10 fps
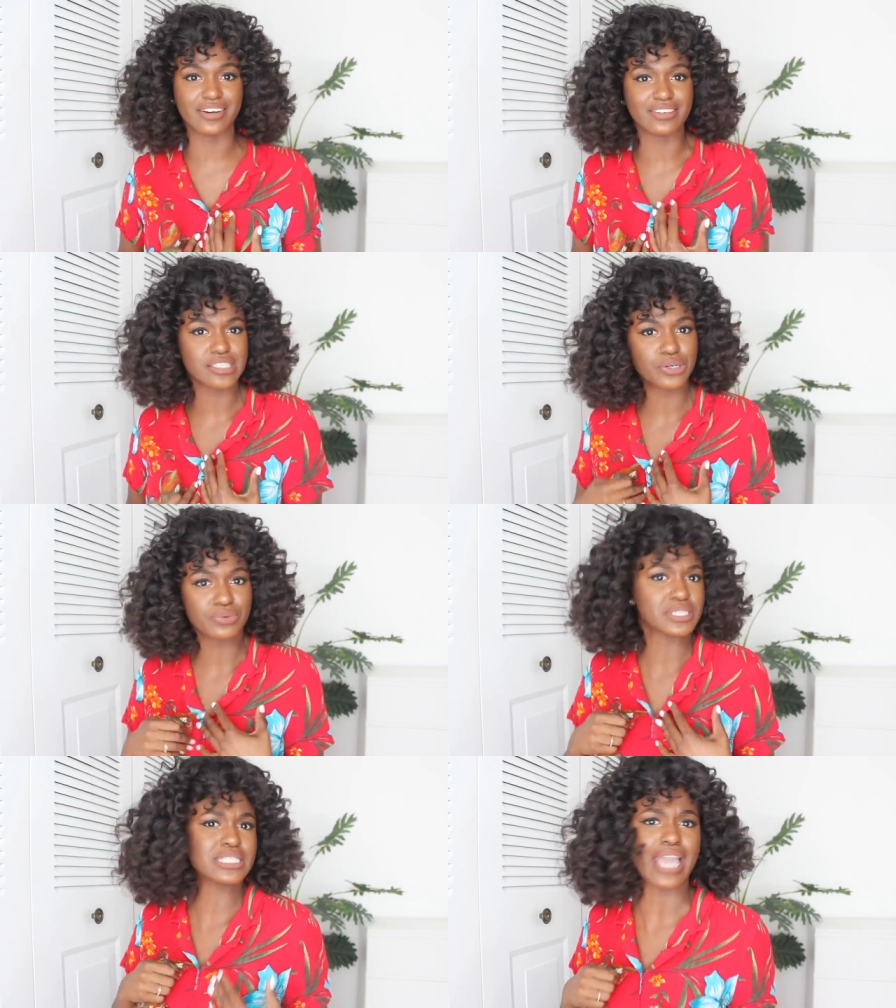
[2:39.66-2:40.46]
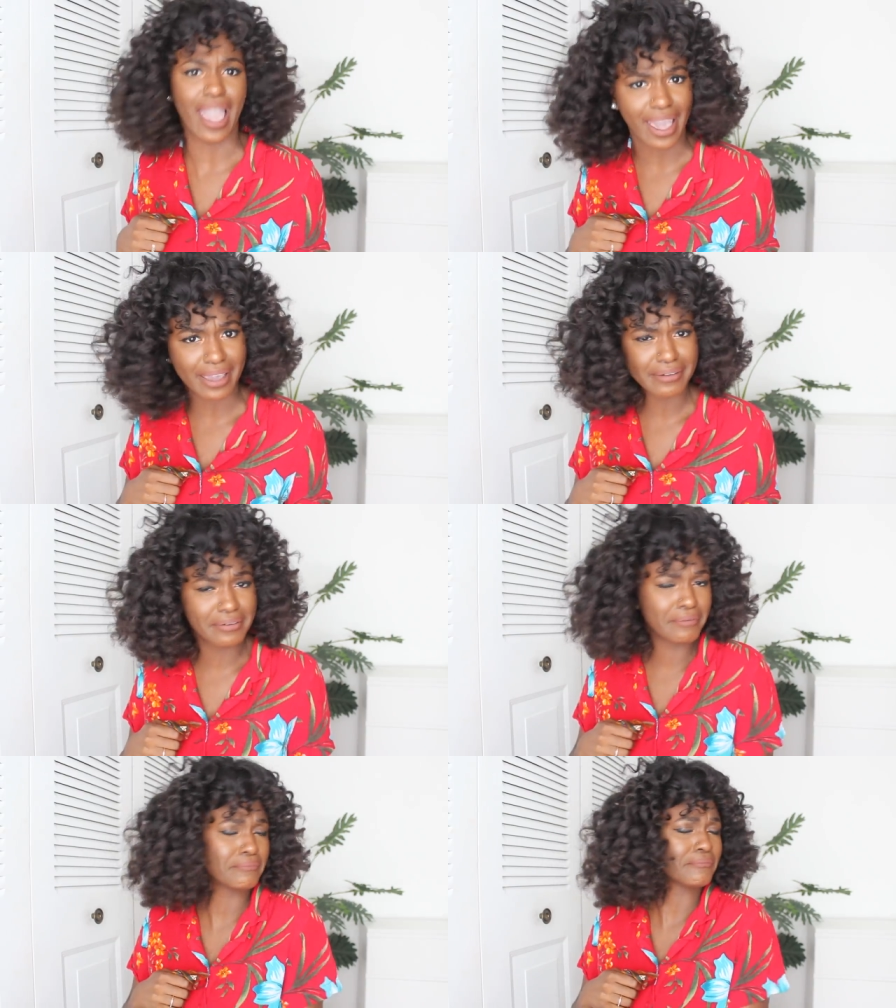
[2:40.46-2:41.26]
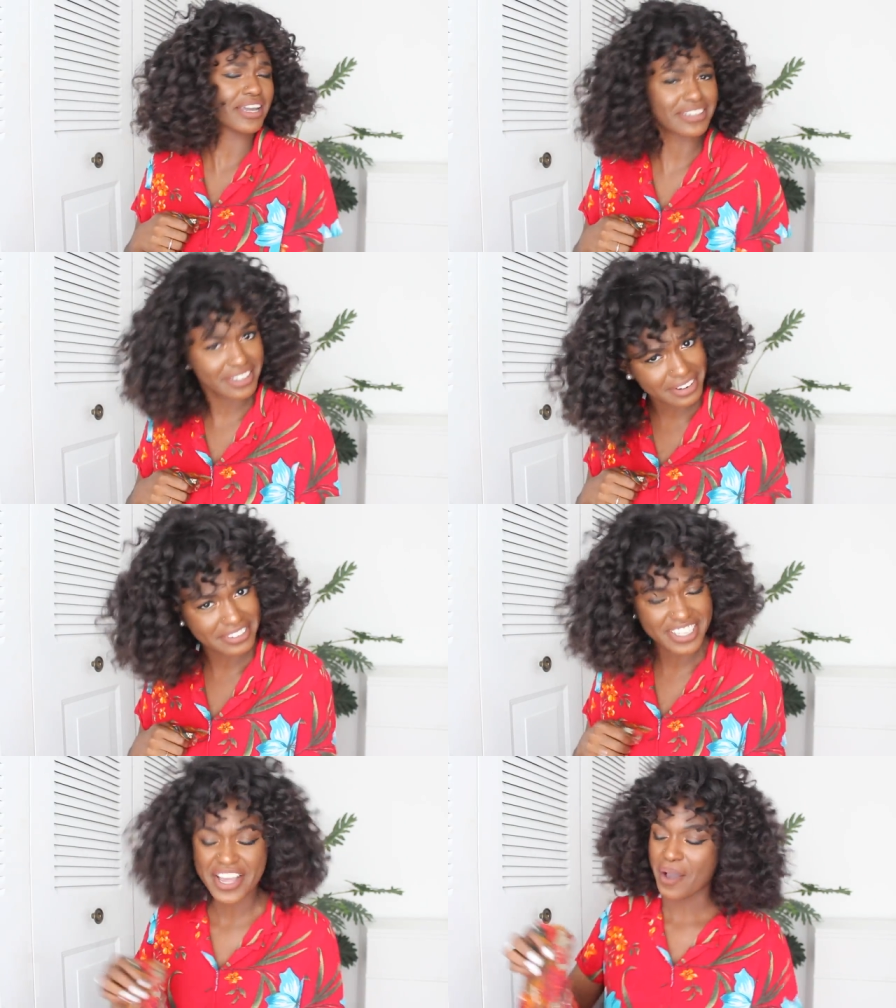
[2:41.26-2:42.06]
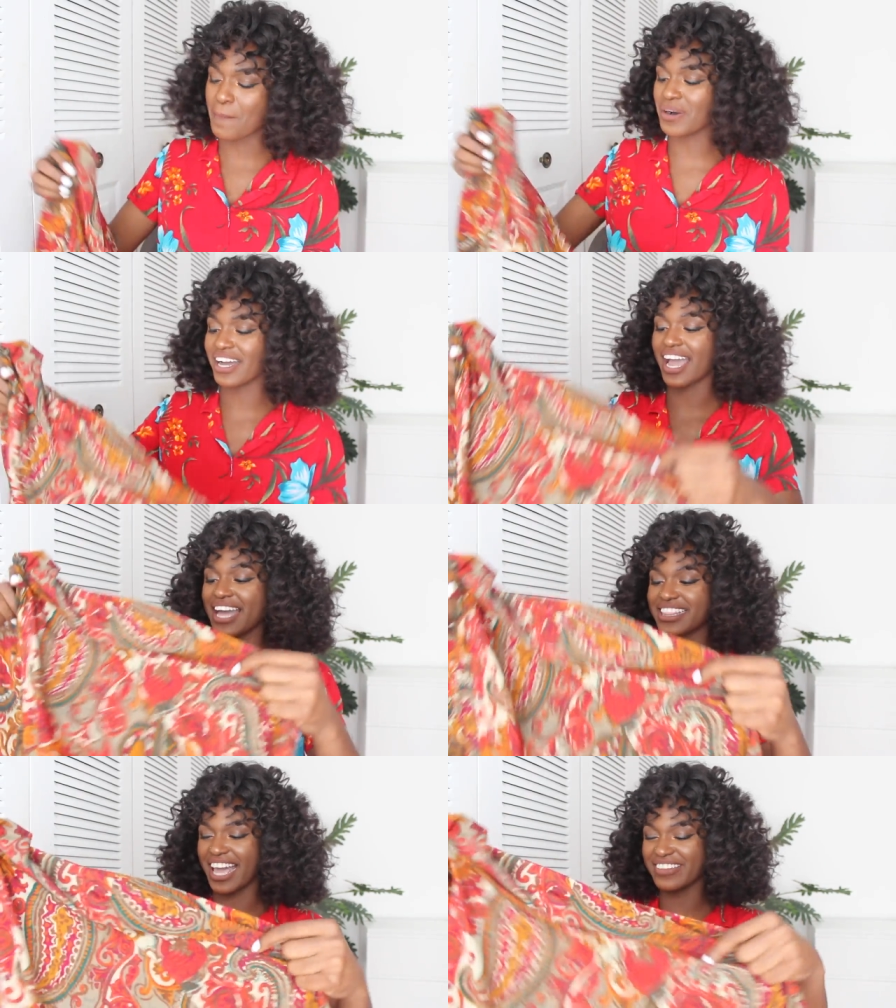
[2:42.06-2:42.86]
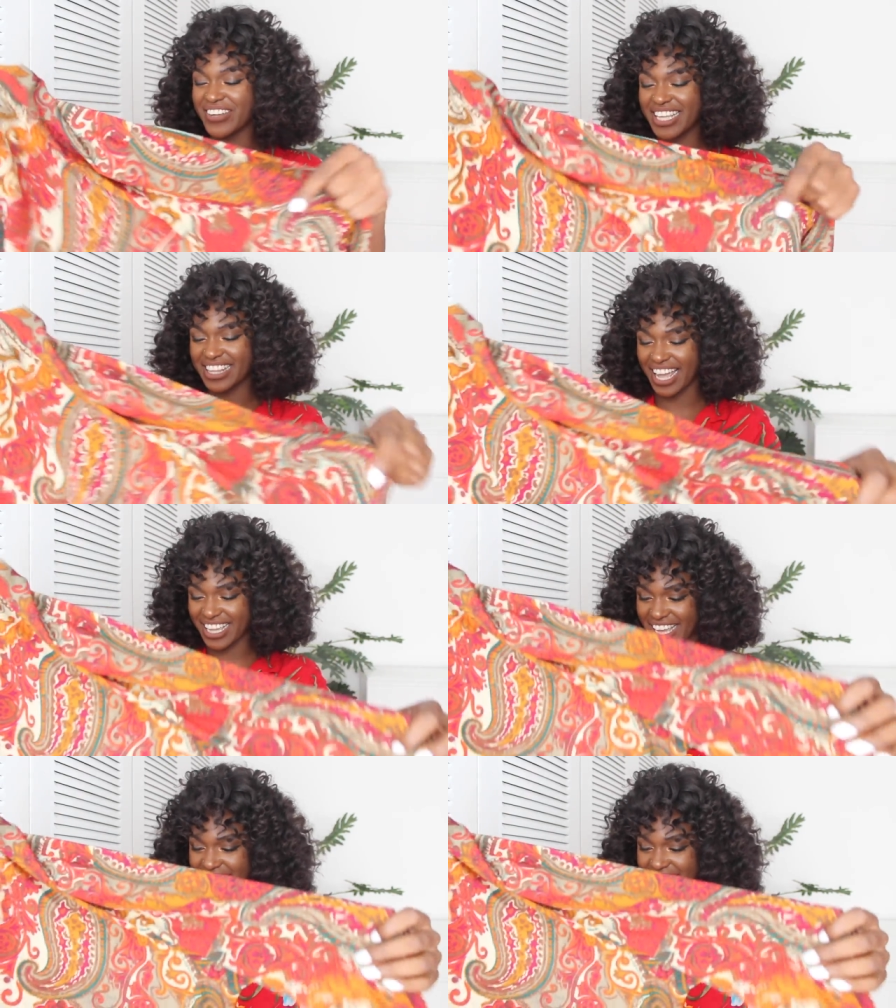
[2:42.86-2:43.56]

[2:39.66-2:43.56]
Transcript: you know, it's a little risque, but I, I really like